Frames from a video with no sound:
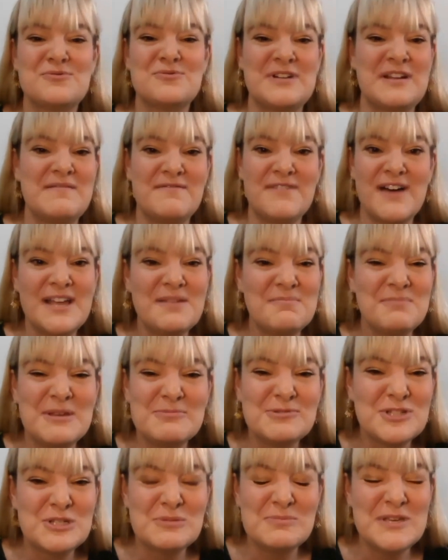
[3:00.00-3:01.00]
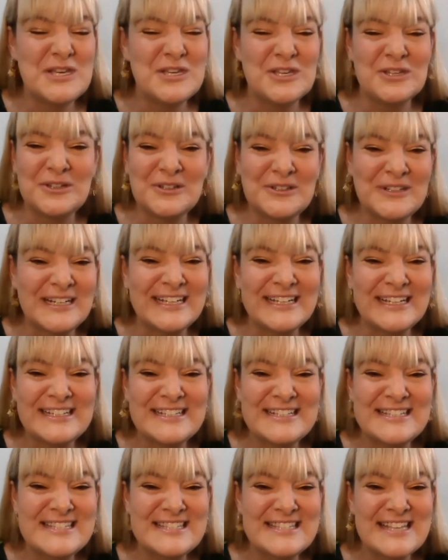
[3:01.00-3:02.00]
just want to invite people to be
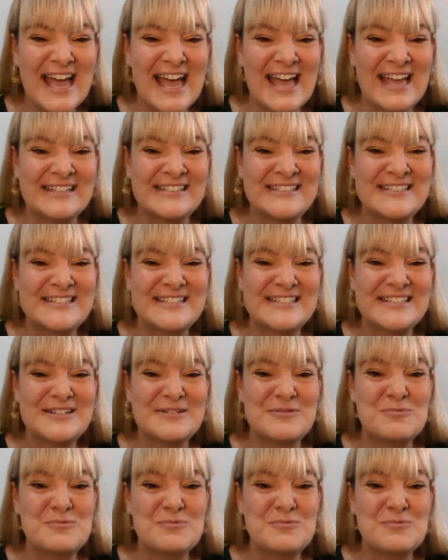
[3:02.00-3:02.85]
curious, and